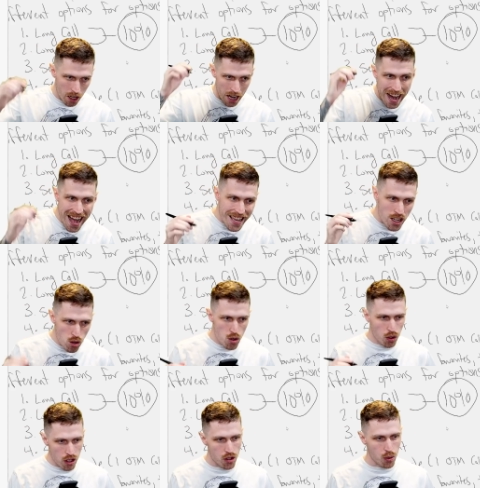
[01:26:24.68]
I
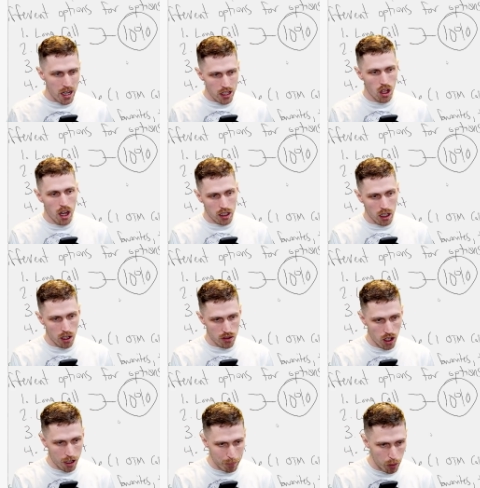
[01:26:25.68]
usually trade long calls,
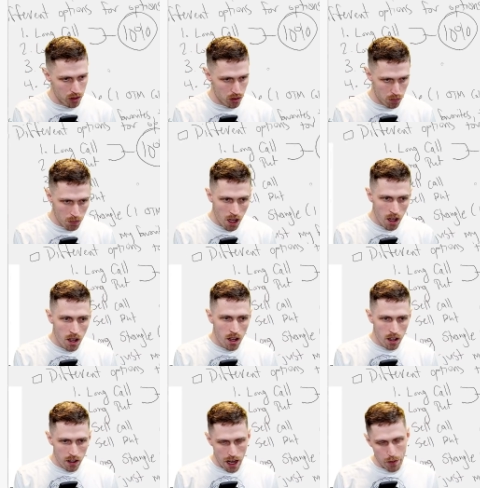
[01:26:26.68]
long puts.
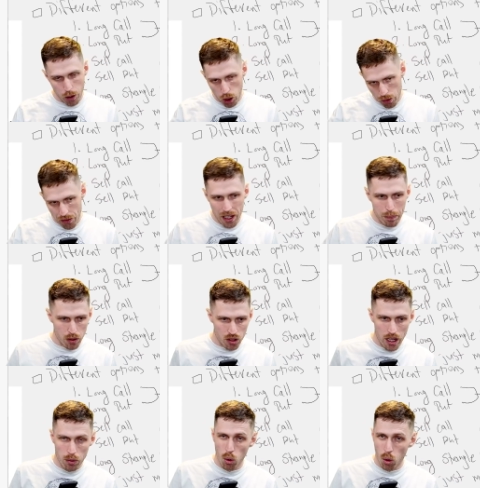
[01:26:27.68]
I follow the
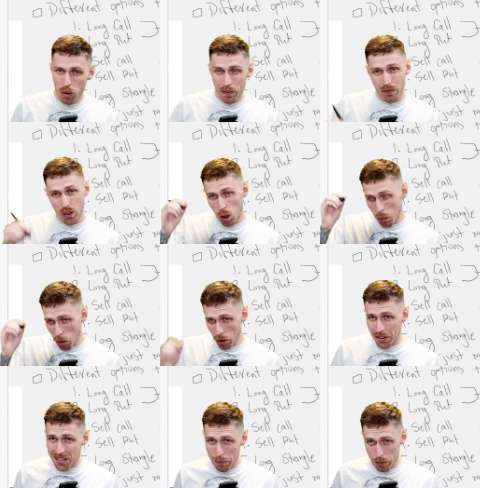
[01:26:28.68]
10% rule, no more
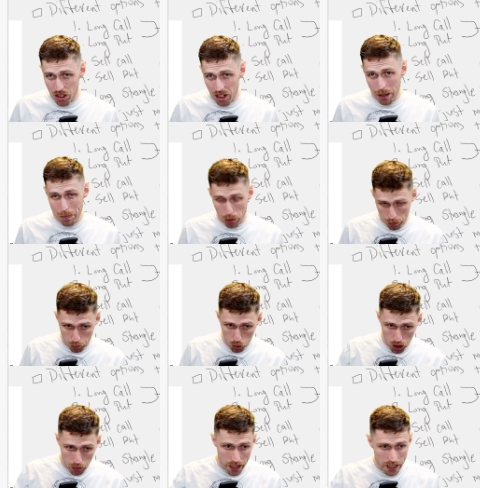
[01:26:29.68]
than 10% of my
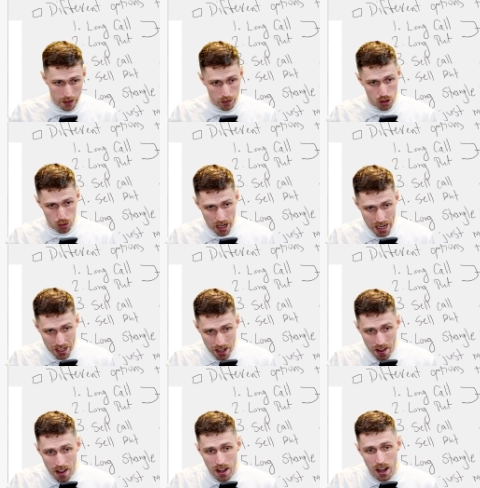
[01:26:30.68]
portfolio in any given trade.
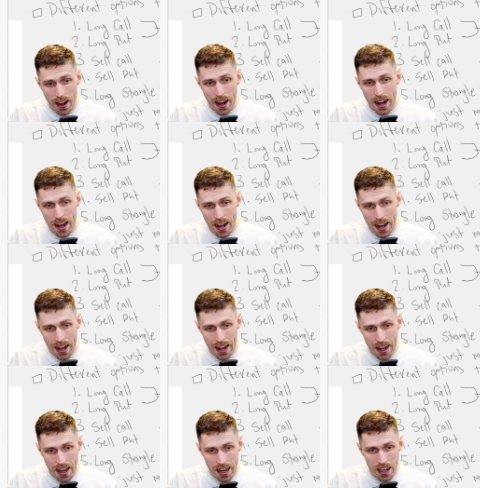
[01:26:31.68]

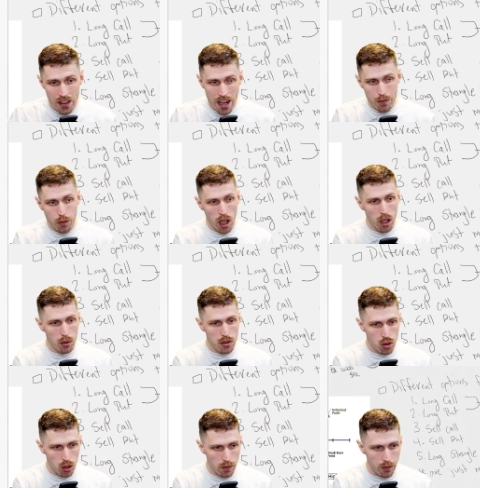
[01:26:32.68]
And then I'd follow
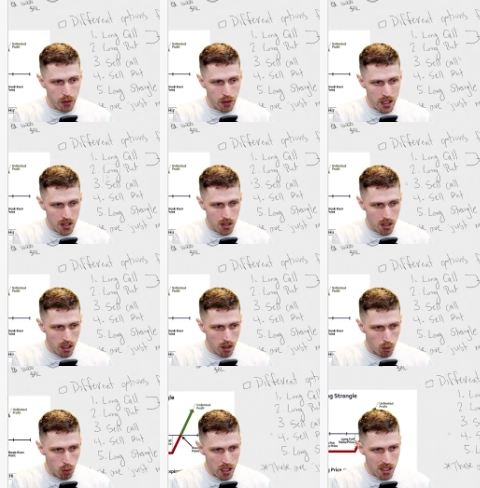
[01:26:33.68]
sort of this
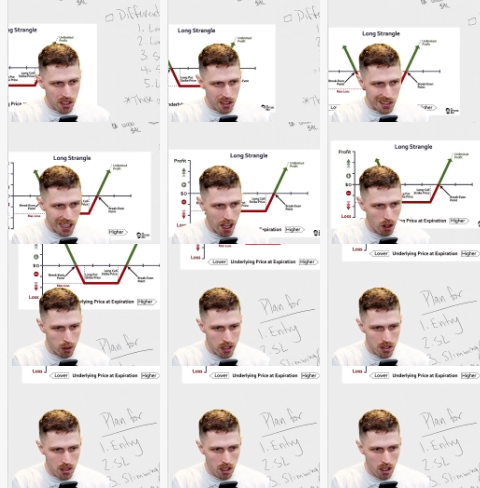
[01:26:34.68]
risk
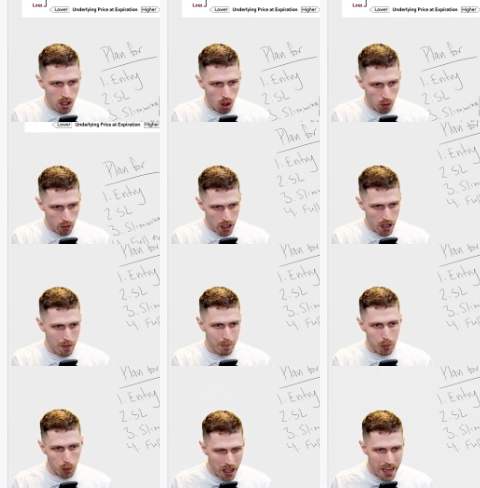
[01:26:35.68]
tolerance over here.
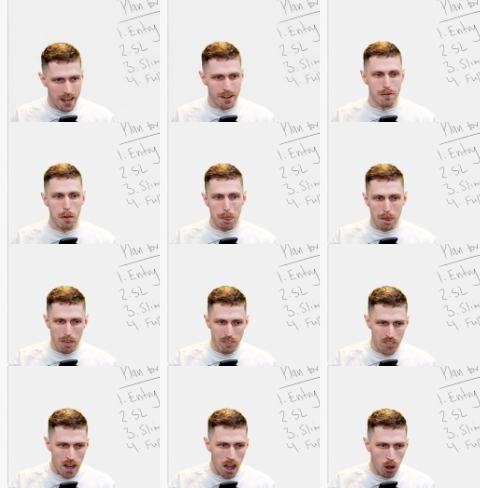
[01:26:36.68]
Plan.
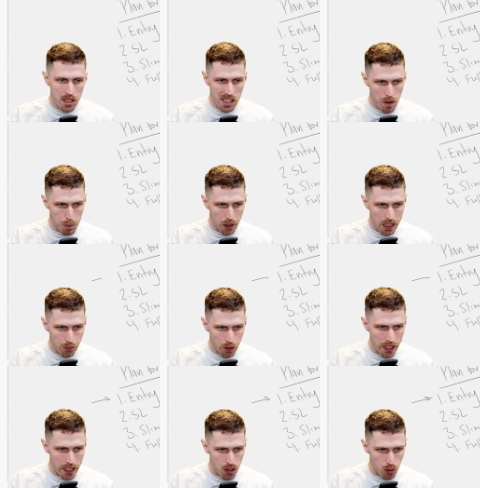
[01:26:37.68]
I always have a plan
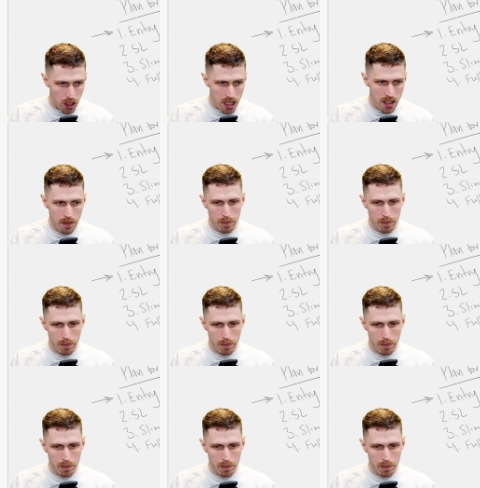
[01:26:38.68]
for an entry.